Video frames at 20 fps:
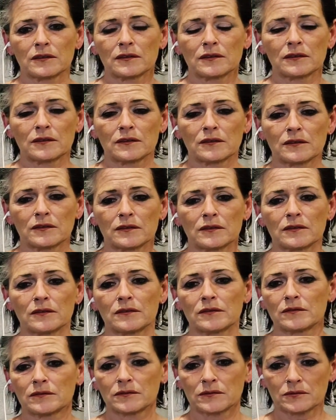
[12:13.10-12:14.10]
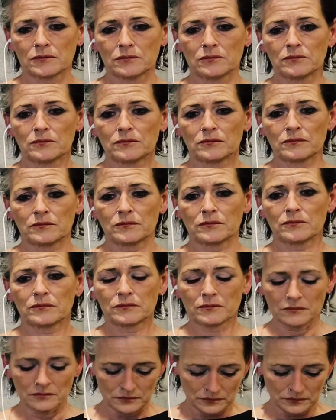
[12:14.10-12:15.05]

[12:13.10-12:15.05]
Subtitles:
(silent)